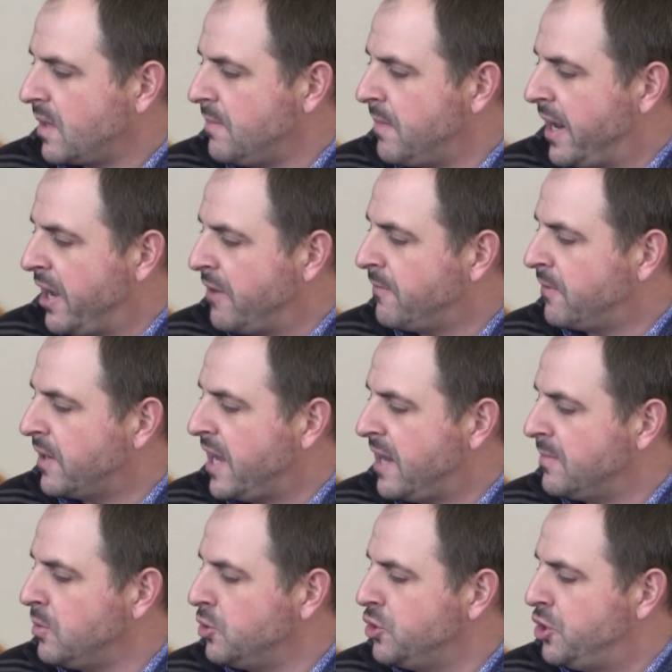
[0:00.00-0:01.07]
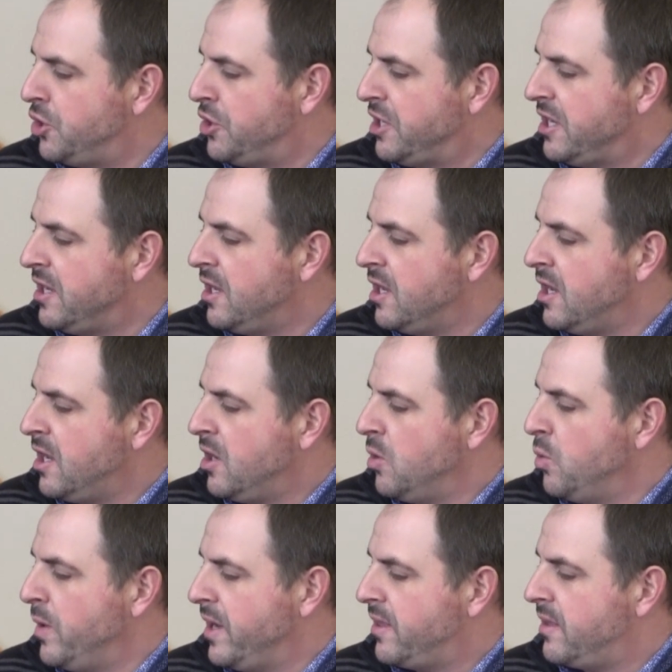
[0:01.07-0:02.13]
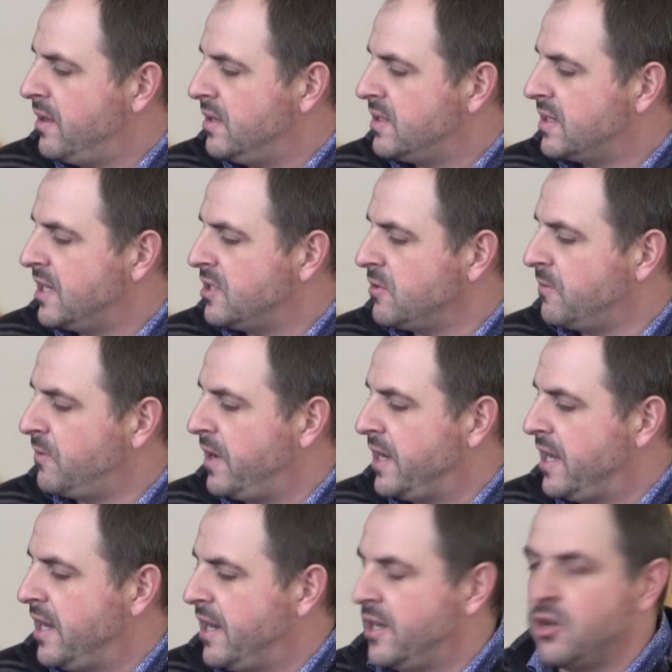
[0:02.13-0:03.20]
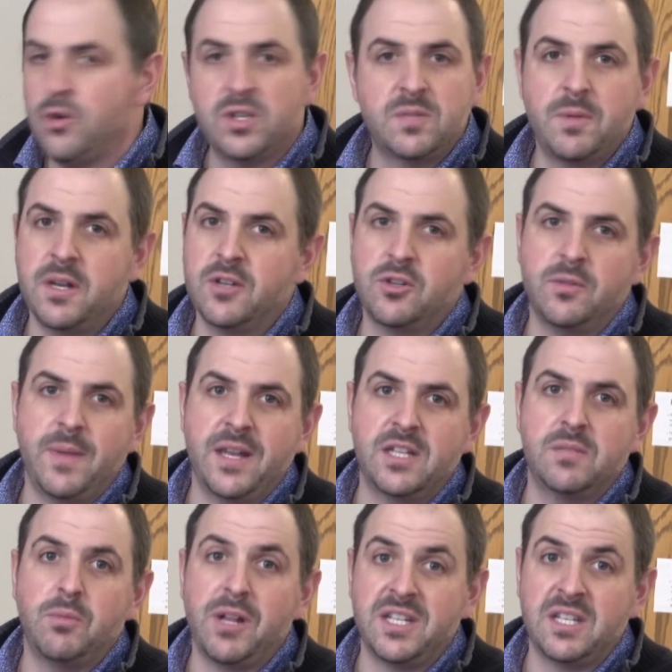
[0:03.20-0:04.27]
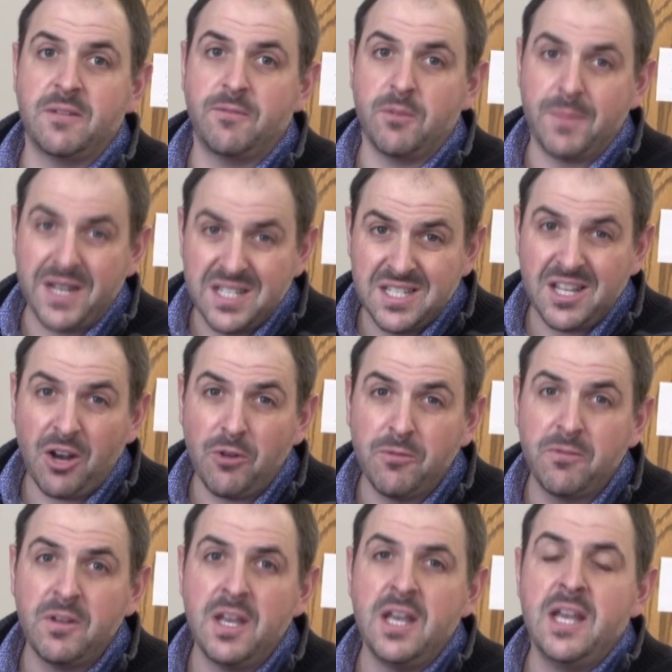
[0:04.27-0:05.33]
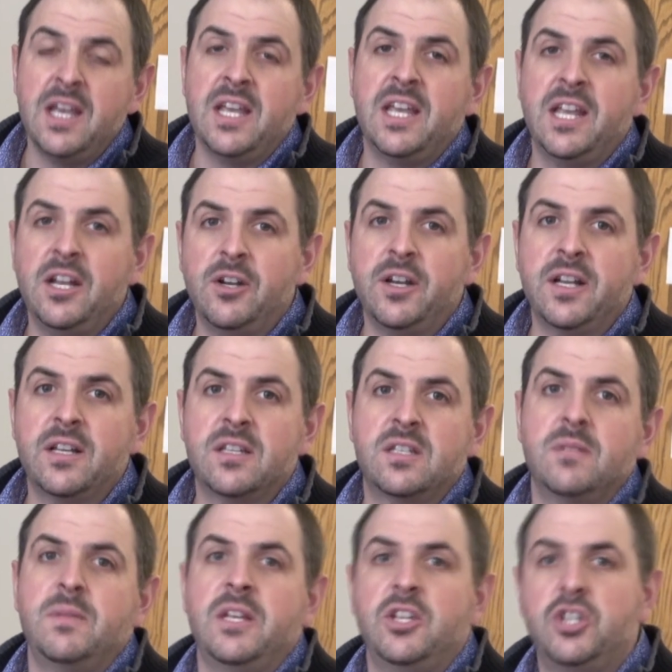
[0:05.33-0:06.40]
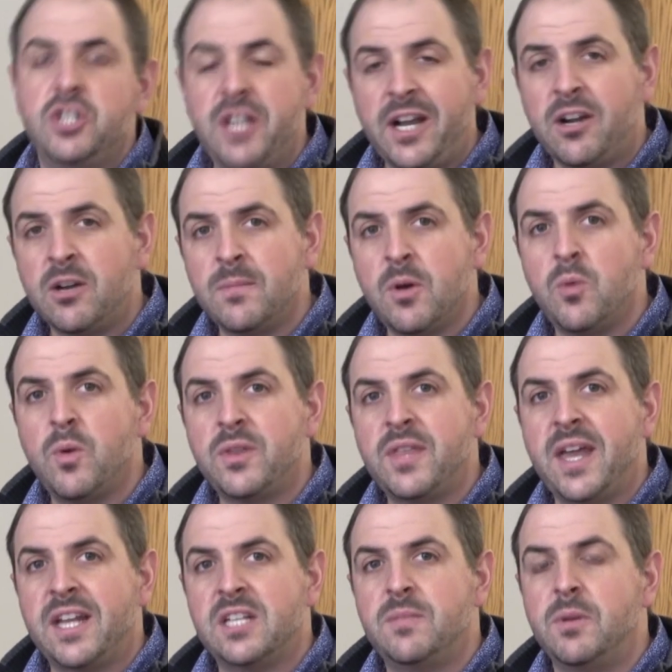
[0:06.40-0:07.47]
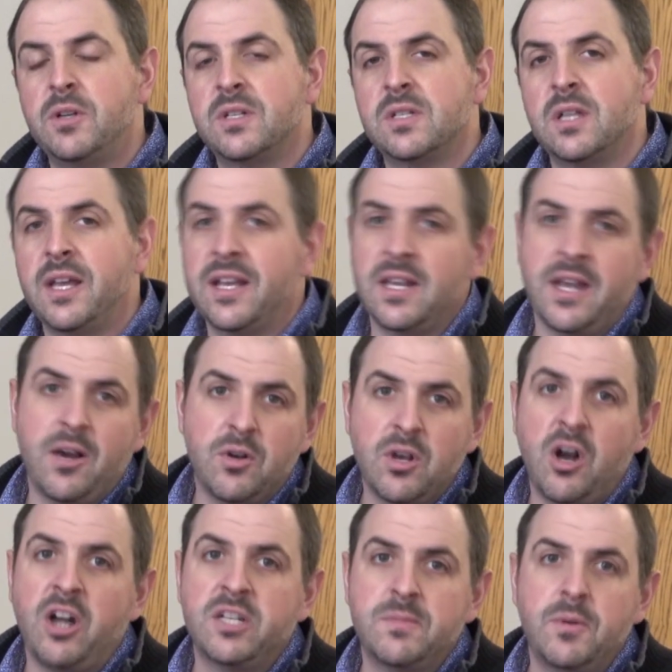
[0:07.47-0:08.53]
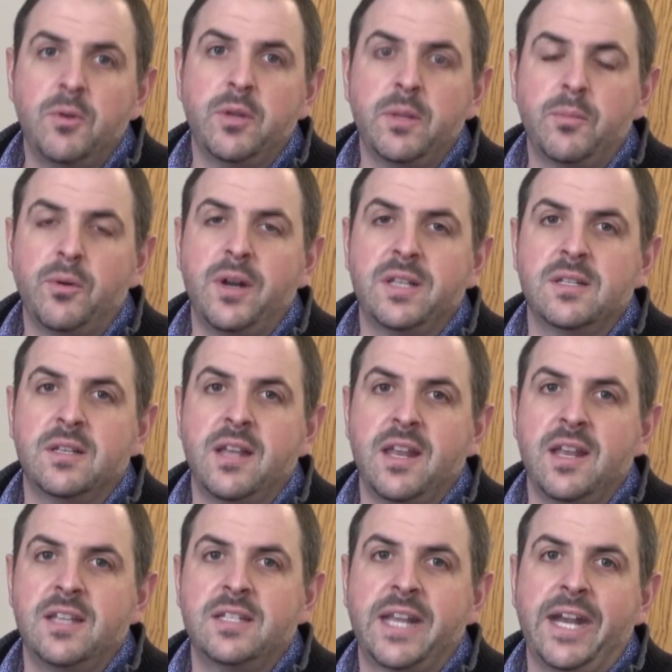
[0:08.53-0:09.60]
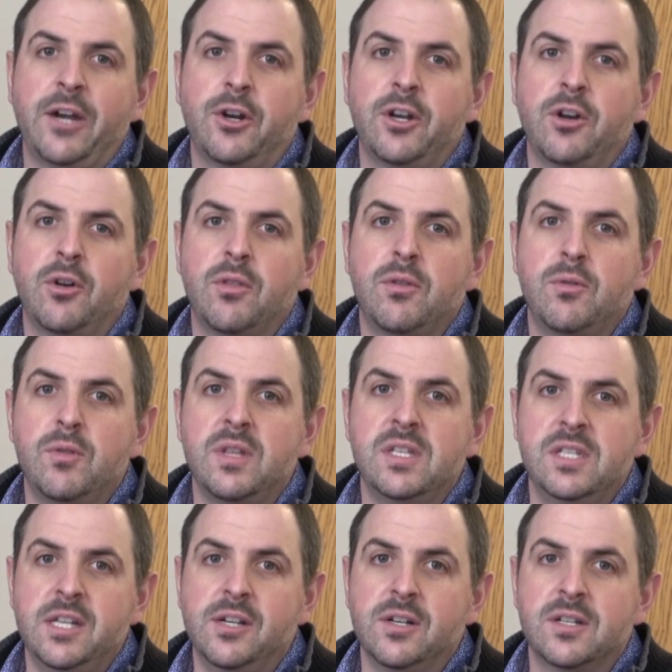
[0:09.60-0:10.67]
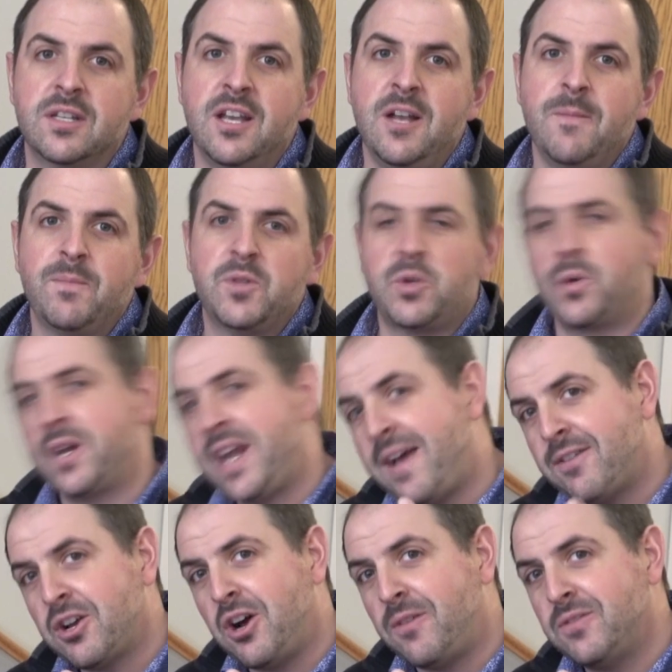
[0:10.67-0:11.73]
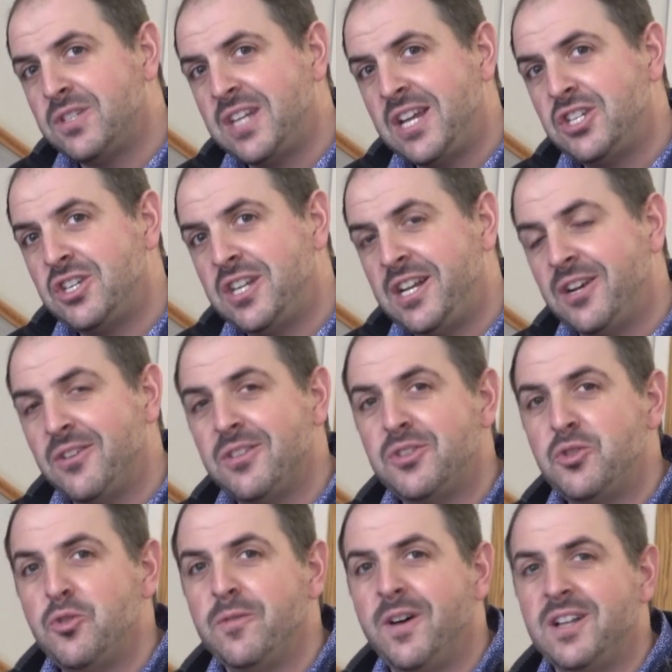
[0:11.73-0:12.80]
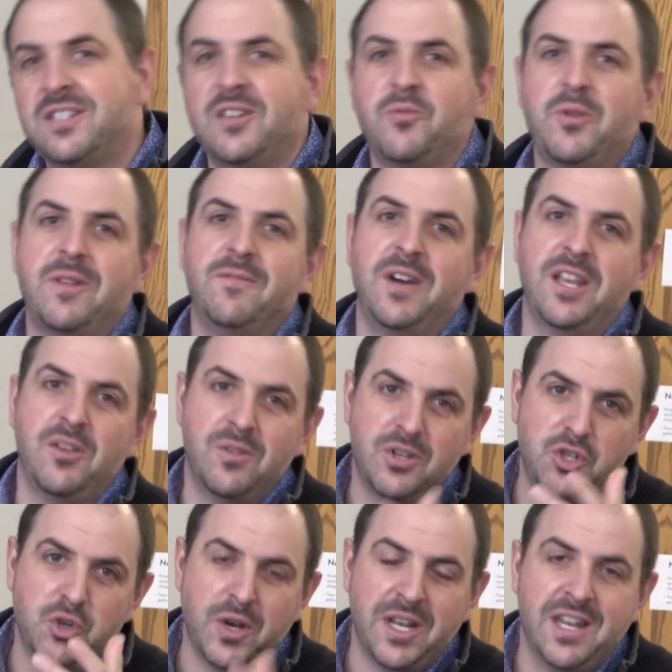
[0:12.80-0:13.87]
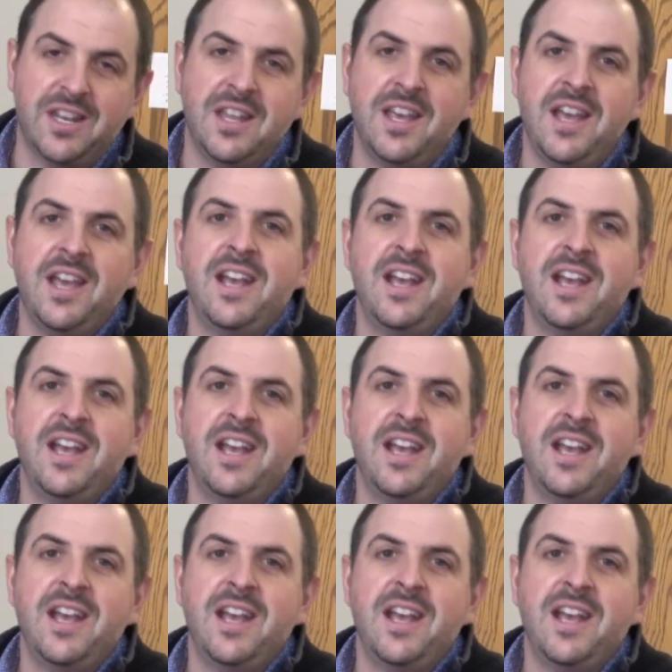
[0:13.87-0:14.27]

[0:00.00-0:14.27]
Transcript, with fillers: My Unforgettable Journey with schizophrenia. And I know it's been a tremendous blessing for myself hearing Sabine share about what that experience is like and how God's been really present and has carried her through these years. So we're going to have a conversation here, the two of us, and we invite you to join in.